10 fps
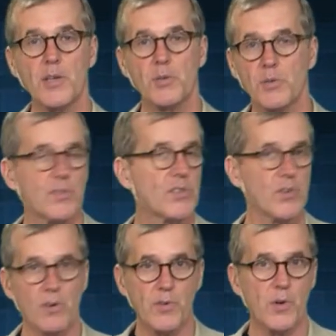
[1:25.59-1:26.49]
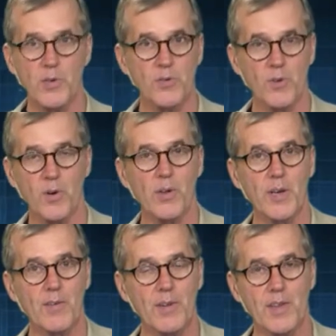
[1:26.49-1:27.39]
issues of servo control
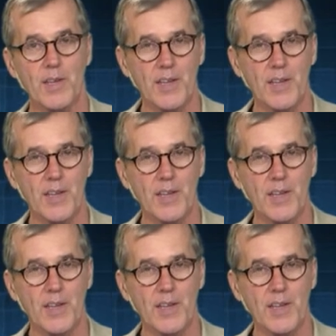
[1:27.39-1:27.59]
and everything,